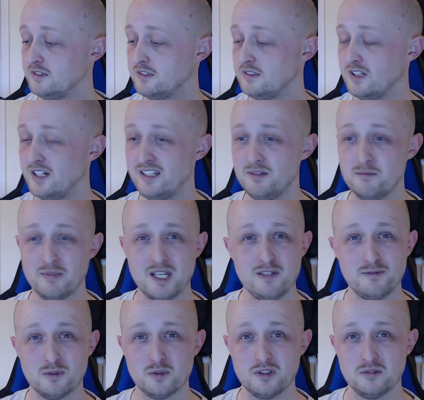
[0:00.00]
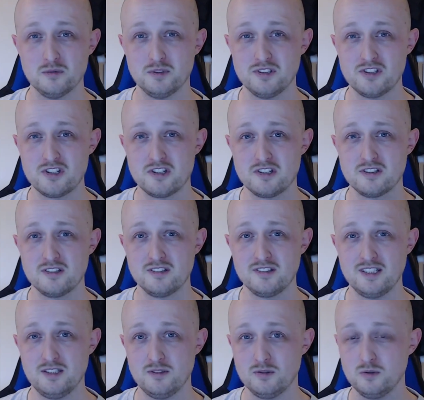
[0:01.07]
I didn't pay for it, which
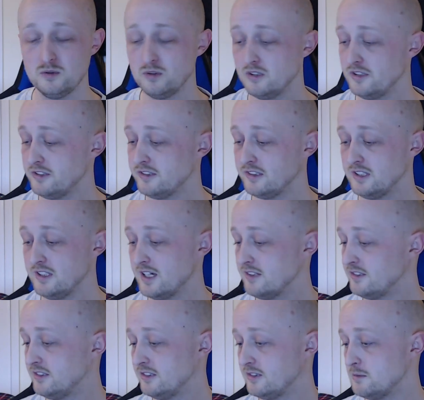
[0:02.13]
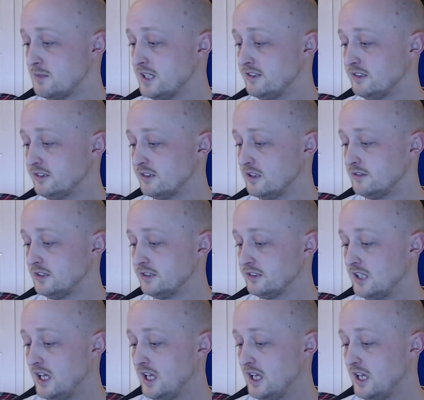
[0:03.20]
in all honesty, that's just amazing service.